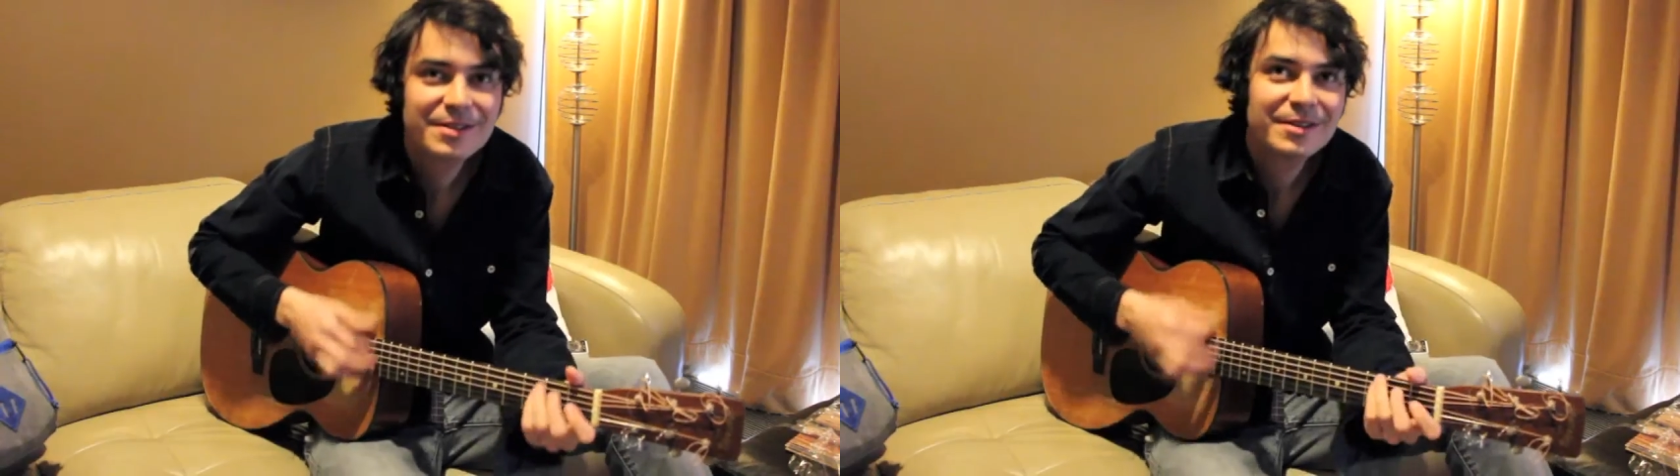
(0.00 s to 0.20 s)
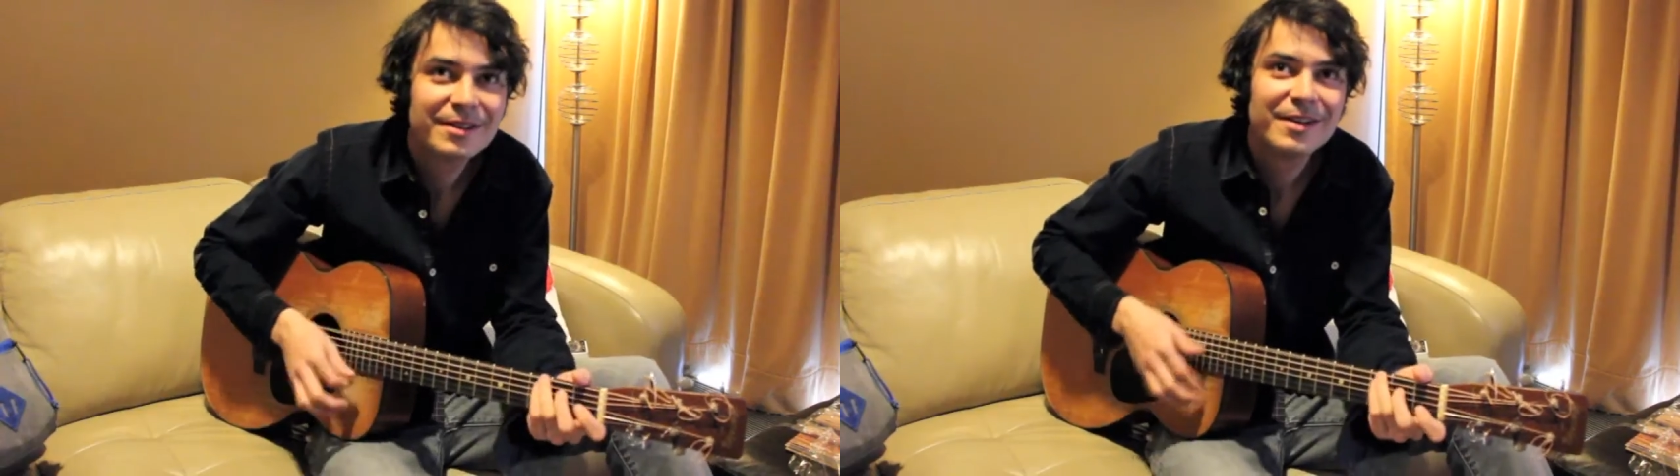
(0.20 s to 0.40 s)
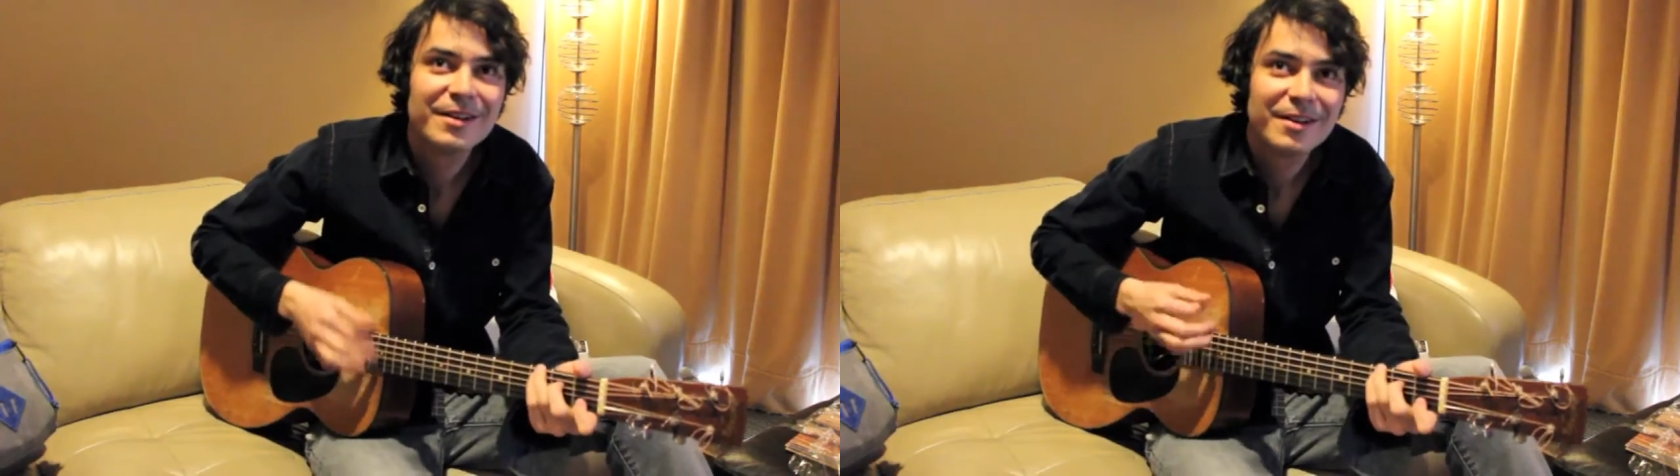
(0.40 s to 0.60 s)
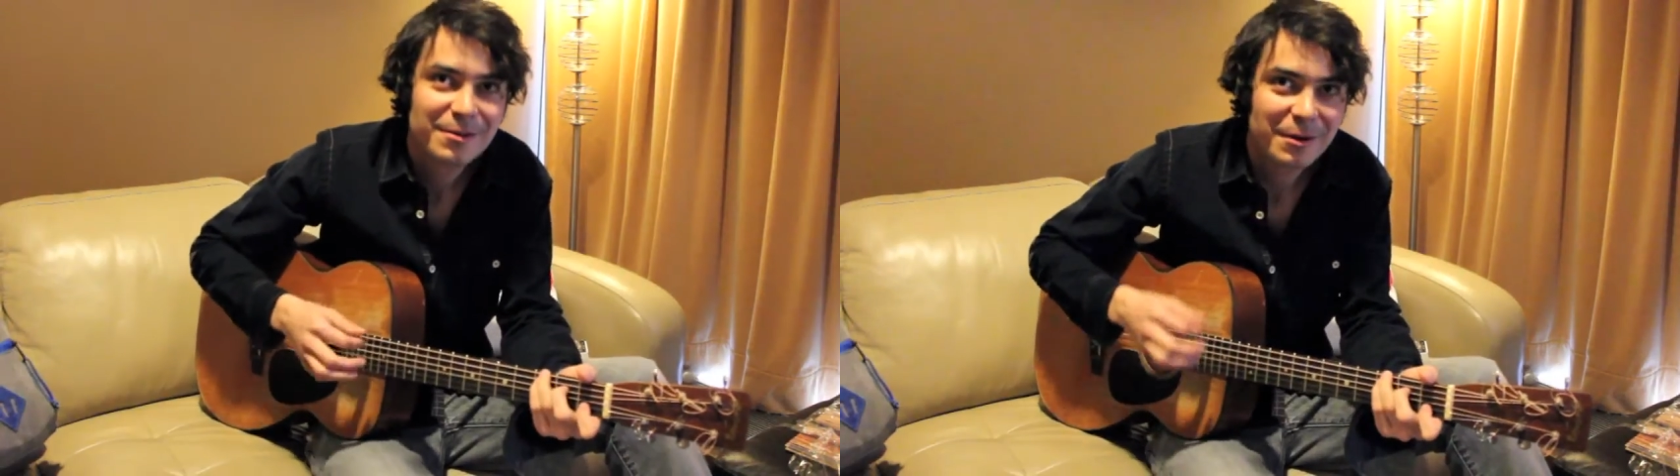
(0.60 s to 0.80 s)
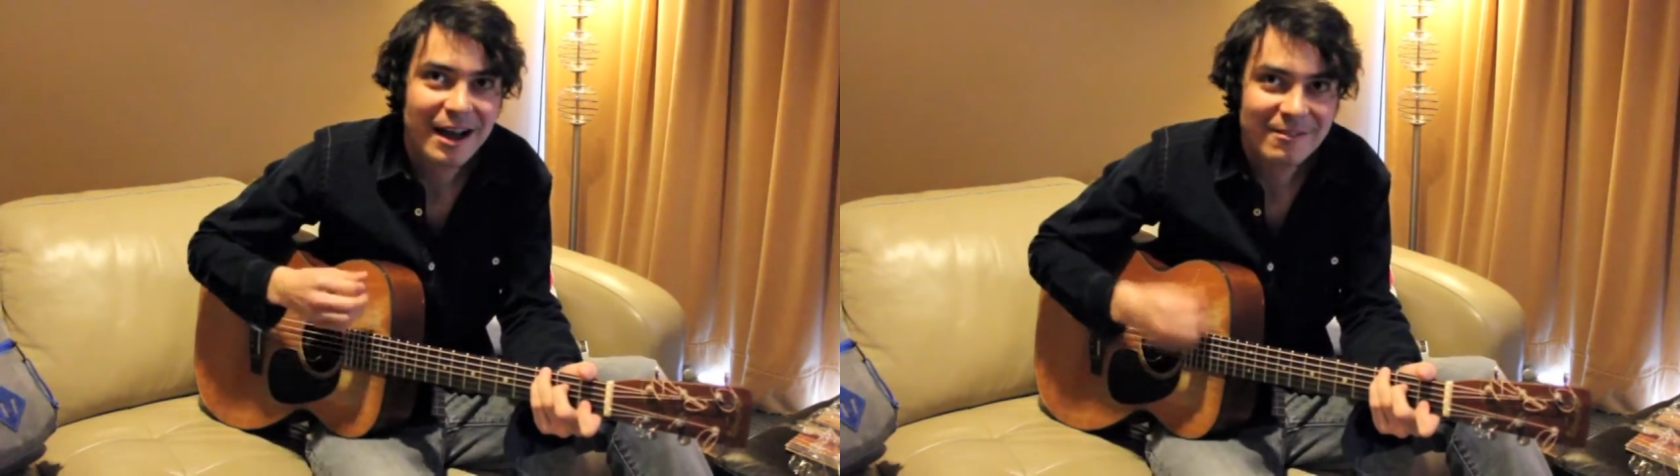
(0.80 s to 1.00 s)

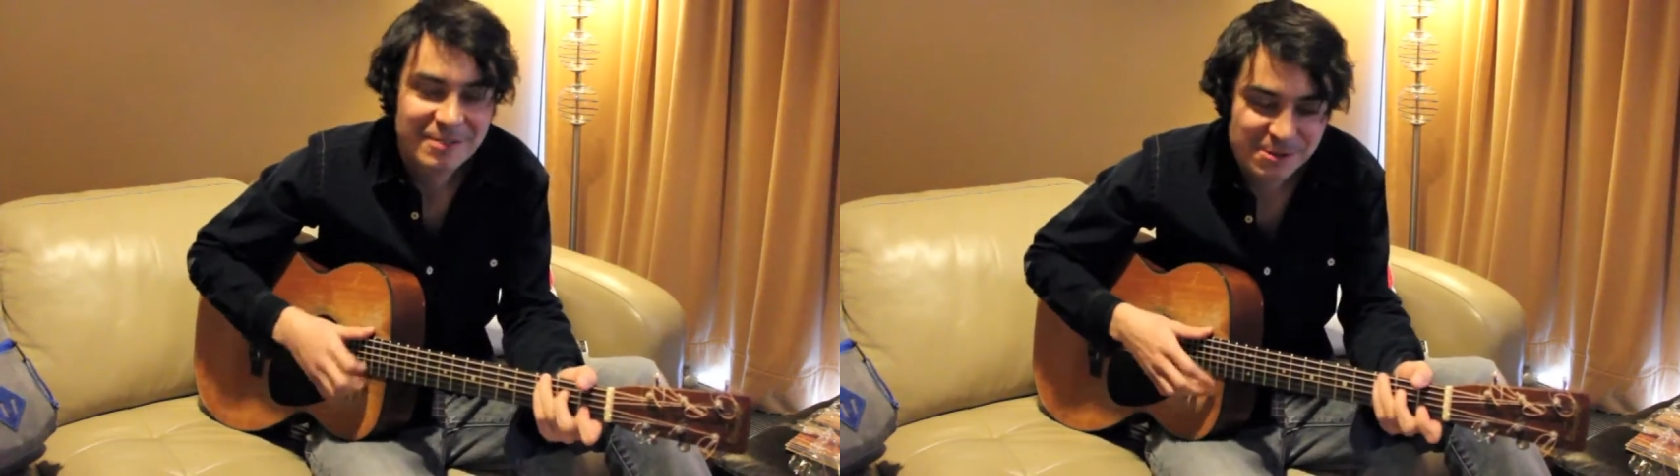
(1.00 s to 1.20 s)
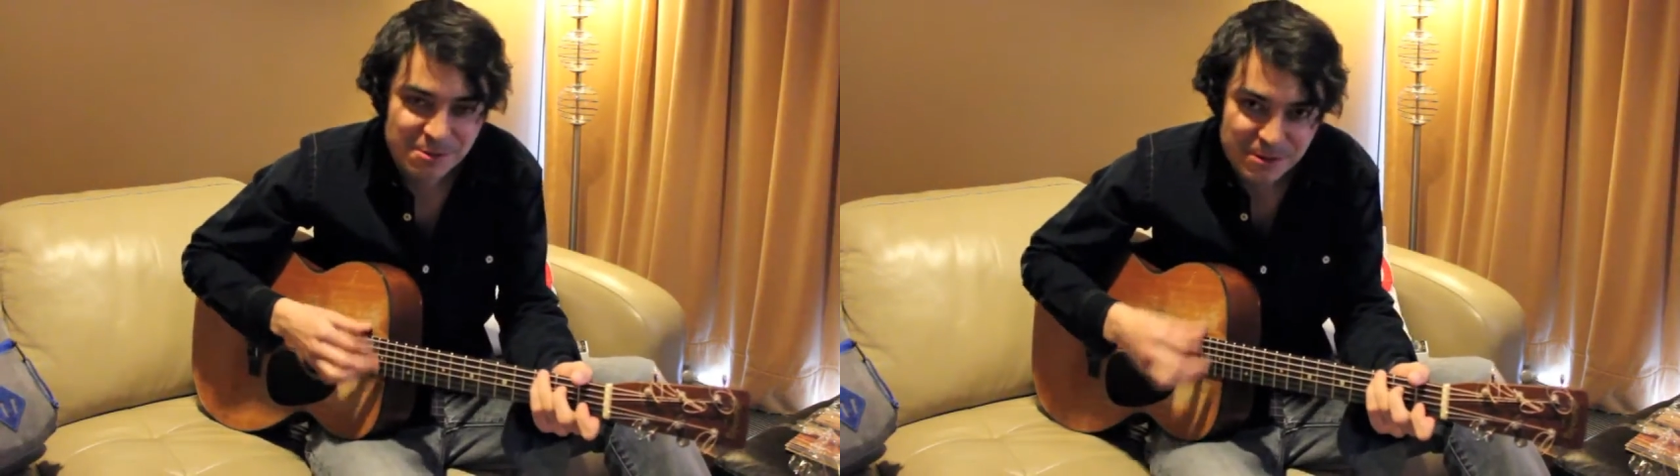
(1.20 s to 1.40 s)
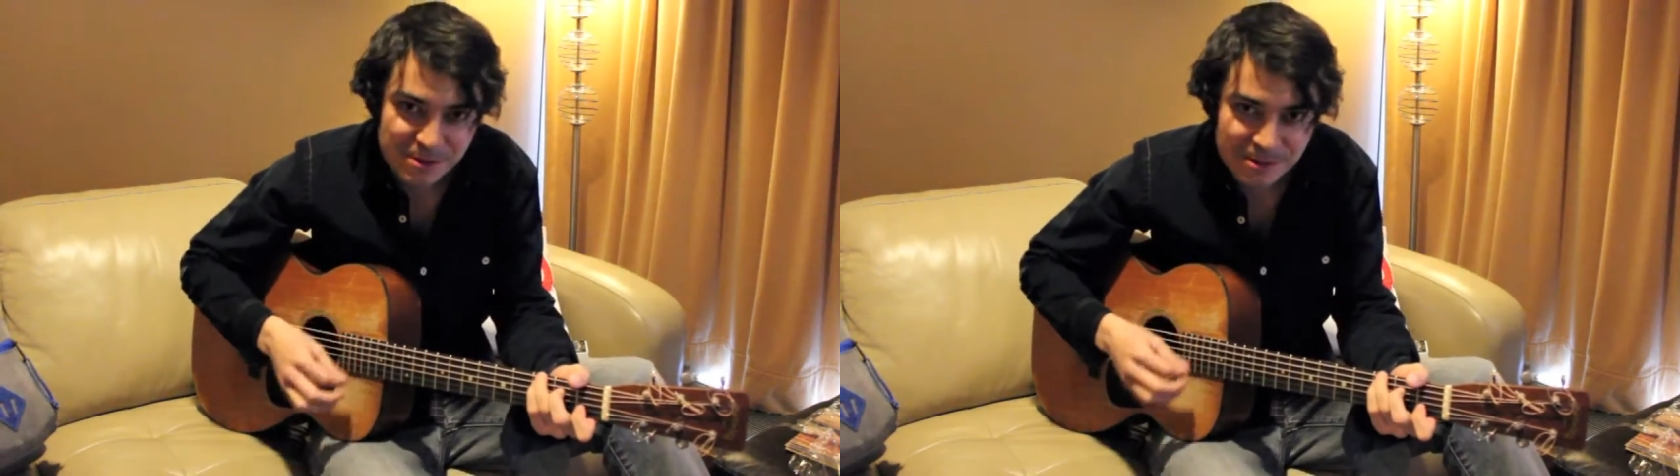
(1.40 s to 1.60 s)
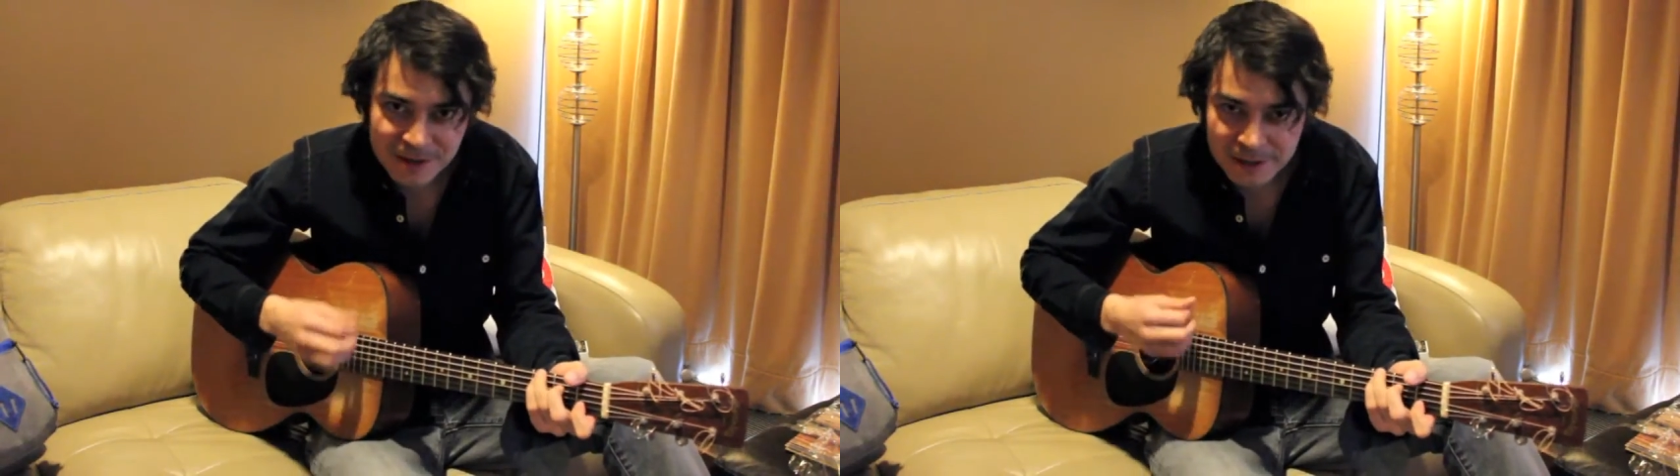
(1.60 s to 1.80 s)
we'll have this world and